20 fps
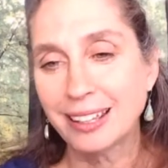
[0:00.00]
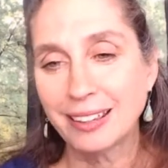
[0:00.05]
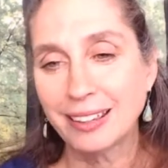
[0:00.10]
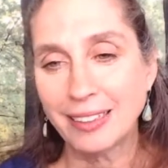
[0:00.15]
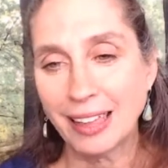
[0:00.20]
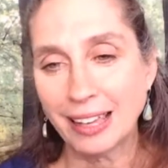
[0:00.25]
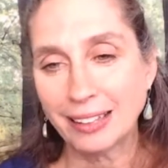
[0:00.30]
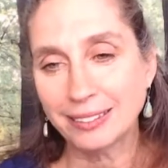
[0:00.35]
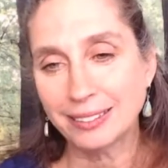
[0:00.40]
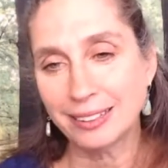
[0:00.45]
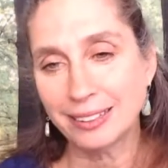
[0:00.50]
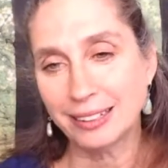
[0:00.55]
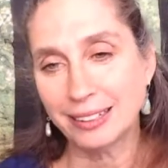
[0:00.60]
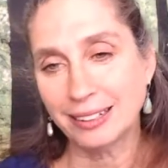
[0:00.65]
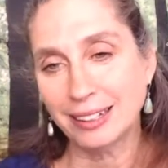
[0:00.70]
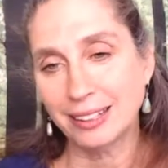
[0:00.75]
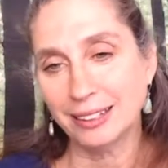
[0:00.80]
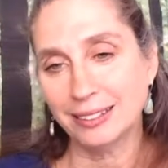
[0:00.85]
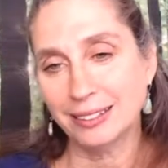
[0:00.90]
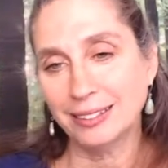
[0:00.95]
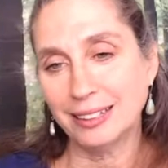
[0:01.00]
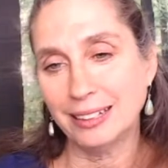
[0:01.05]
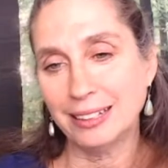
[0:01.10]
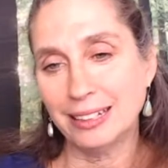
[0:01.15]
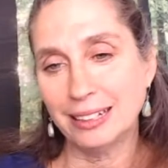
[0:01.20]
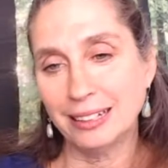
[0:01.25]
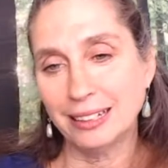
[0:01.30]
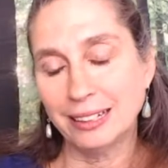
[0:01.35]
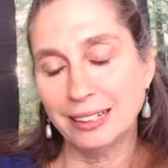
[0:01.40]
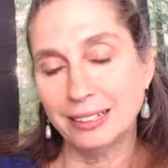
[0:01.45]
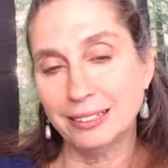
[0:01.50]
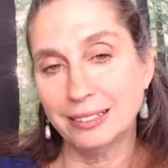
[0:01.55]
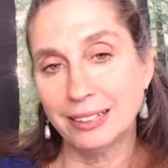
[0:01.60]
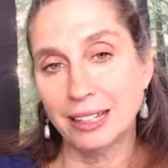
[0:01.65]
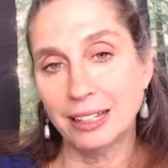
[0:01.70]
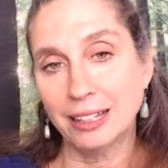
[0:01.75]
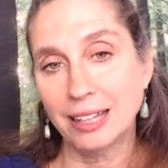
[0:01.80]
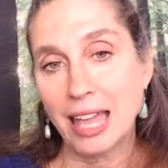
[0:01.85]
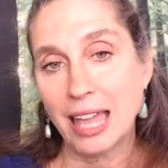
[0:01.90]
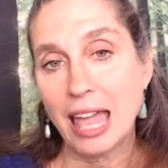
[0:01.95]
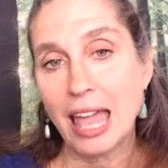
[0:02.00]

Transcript: Thanks, Cindy and Lisa.